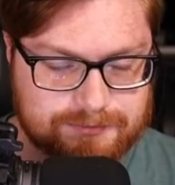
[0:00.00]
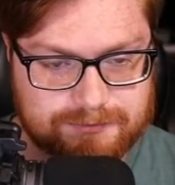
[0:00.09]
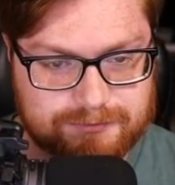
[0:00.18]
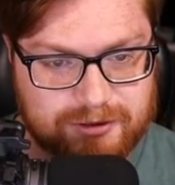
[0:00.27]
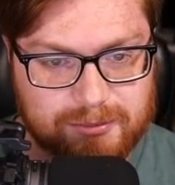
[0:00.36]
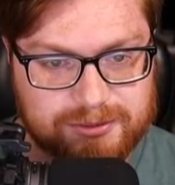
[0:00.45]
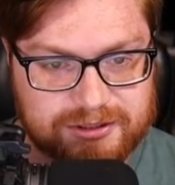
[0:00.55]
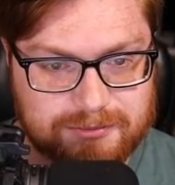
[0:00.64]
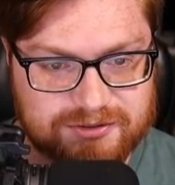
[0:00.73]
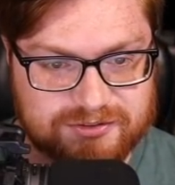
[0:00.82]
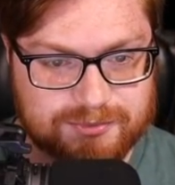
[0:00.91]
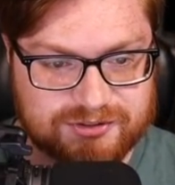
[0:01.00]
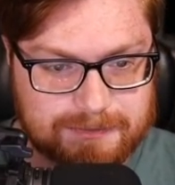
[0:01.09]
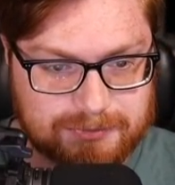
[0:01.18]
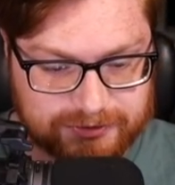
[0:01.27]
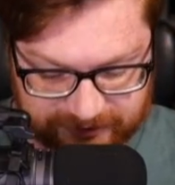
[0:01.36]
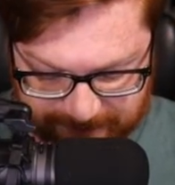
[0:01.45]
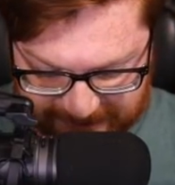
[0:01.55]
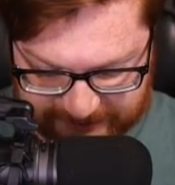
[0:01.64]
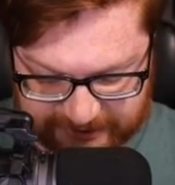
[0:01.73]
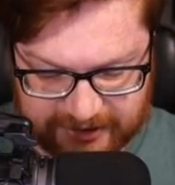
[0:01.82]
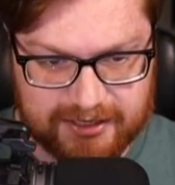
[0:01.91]
probably going to be some simple
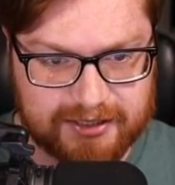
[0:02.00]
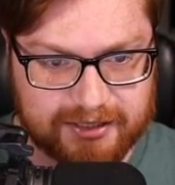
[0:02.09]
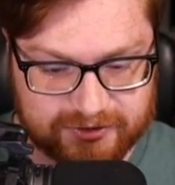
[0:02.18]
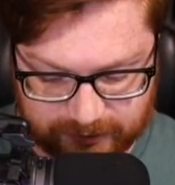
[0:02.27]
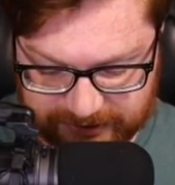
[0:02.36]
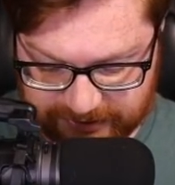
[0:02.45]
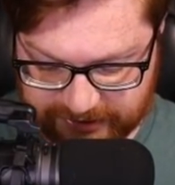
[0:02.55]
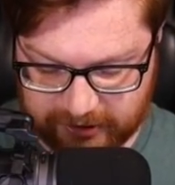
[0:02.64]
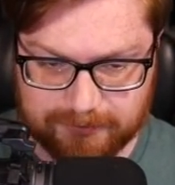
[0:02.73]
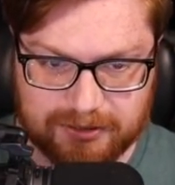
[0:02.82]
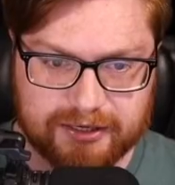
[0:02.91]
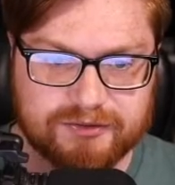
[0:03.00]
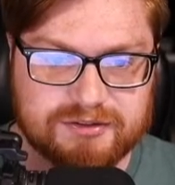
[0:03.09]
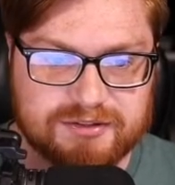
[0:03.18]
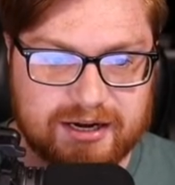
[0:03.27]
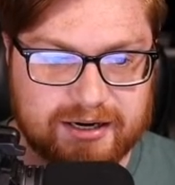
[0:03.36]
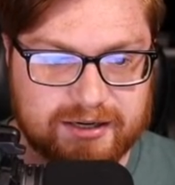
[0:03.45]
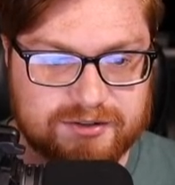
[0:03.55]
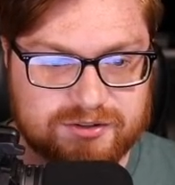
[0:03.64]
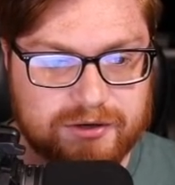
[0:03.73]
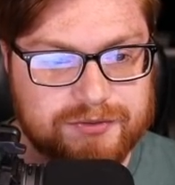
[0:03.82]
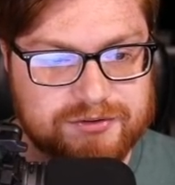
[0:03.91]
inspecting, as we could tell by the tags
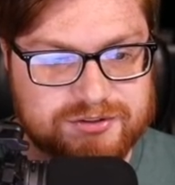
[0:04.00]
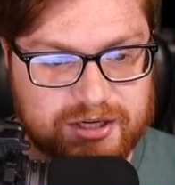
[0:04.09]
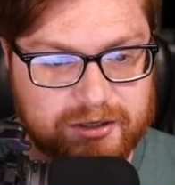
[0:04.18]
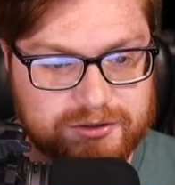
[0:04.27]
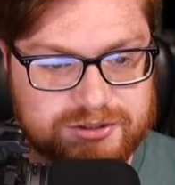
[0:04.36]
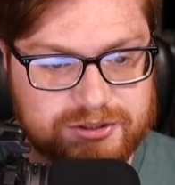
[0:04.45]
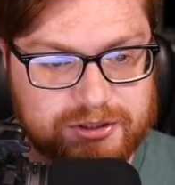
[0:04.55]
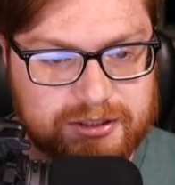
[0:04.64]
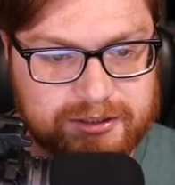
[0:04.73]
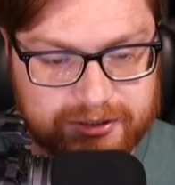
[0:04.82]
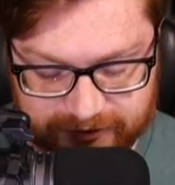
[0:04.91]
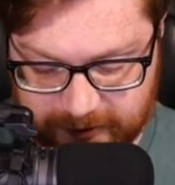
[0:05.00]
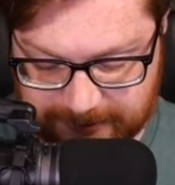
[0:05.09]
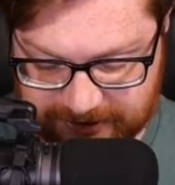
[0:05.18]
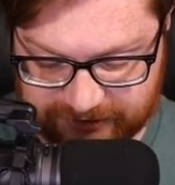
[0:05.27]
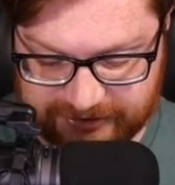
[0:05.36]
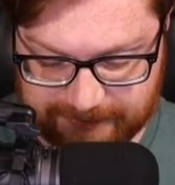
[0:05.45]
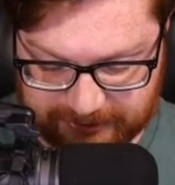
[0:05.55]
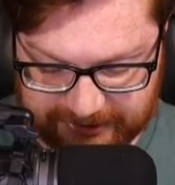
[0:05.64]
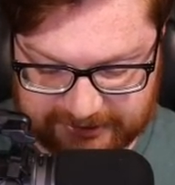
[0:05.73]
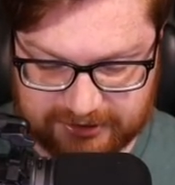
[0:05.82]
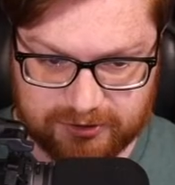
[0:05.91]
on this challenge here. Description is simple.
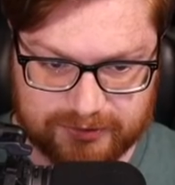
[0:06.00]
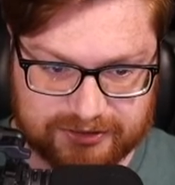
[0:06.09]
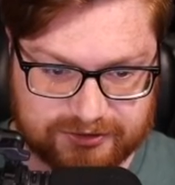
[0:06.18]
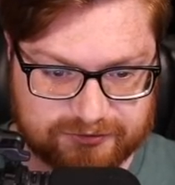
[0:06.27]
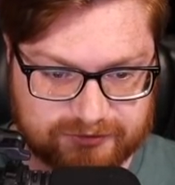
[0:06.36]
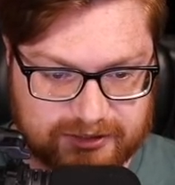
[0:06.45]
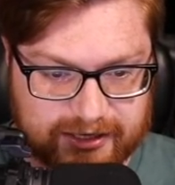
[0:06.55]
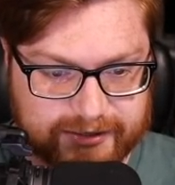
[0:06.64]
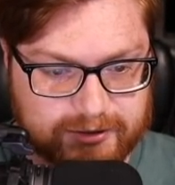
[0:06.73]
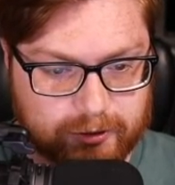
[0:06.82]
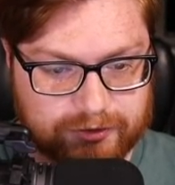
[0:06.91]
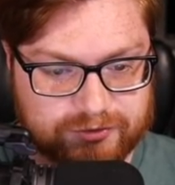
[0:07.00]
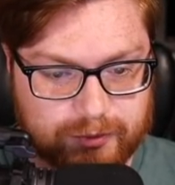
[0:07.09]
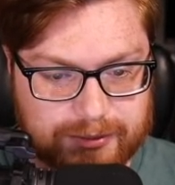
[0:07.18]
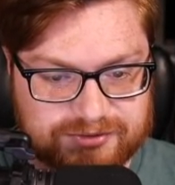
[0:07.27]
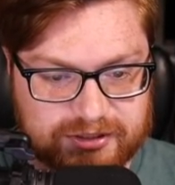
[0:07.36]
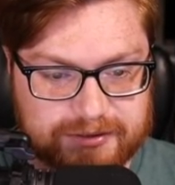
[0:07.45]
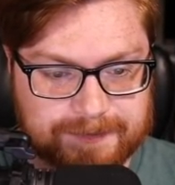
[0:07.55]
Hey, can you get the flag? Go to this website